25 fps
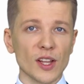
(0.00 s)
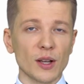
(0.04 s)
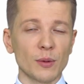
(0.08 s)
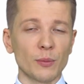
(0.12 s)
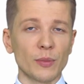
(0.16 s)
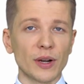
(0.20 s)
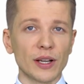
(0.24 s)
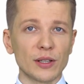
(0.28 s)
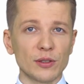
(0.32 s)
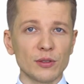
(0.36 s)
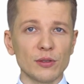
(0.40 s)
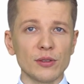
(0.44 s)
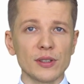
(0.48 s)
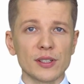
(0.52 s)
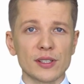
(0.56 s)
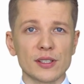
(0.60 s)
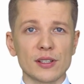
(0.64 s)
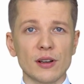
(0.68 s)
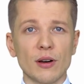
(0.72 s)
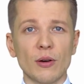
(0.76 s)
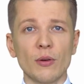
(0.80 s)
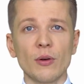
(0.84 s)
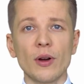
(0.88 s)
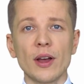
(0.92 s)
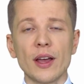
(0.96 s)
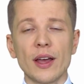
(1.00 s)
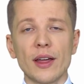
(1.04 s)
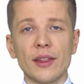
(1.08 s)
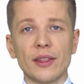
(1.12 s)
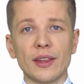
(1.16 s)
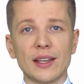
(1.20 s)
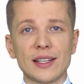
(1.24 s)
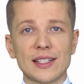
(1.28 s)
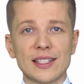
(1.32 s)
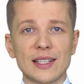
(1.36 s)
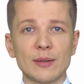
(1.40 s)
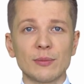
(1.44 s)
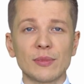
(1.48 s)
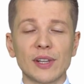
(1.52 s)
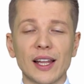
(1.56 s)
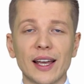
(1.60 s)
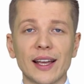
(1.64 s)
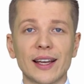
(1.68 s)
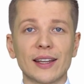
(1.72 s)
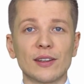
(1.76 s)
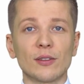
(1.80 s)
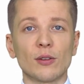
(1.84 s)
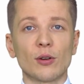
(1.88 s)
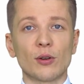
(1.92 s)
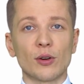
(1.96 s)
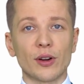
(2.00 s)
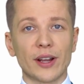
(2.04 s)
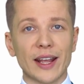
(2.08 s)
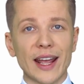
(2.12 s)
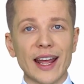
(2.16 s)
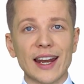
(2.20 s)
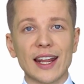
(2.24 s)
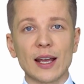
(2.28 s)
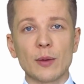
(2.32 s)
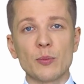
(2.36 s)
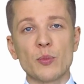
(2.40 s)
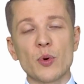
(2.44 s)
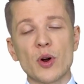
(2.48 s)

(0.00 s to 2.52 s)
By doing so, they seem like an organic